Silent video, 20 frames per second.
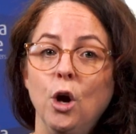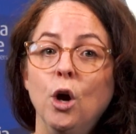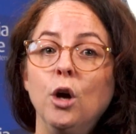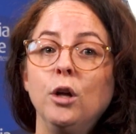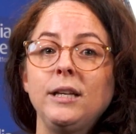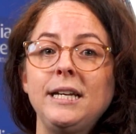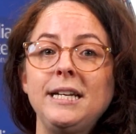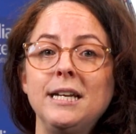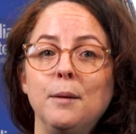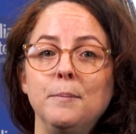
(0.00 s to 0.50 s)

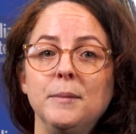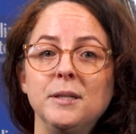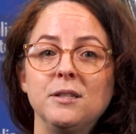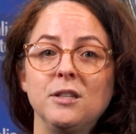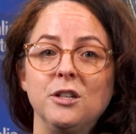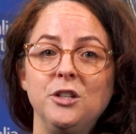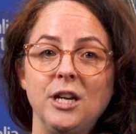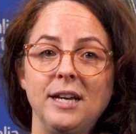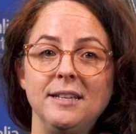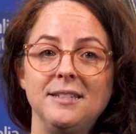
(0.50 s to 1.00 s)
Early
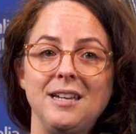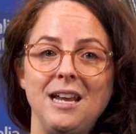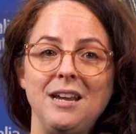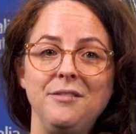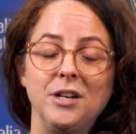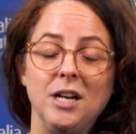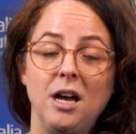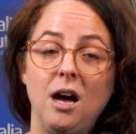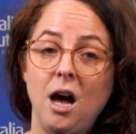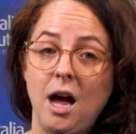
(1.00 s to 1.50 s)
numbers suggest
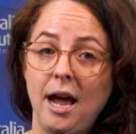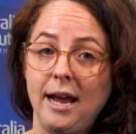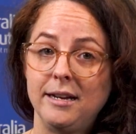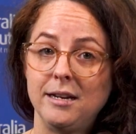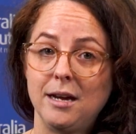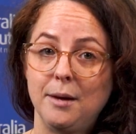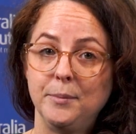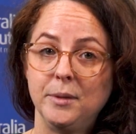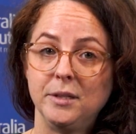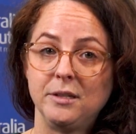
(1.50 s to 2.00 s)
even
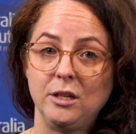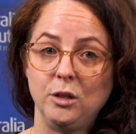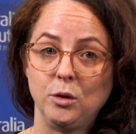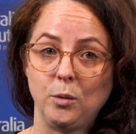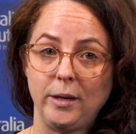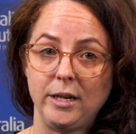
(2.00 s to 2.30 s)
higher numbers in